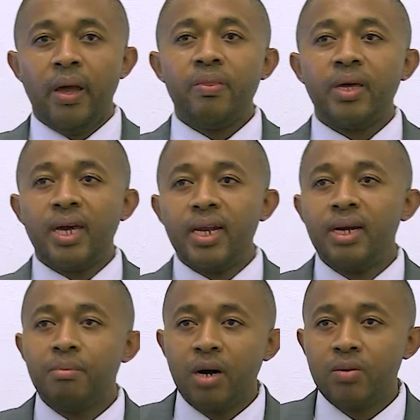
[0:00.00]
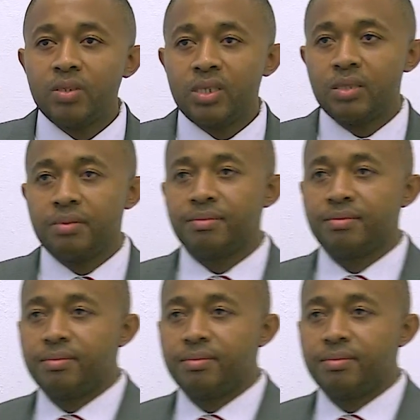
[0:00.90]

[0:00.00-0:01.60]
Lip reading: And the carrying amount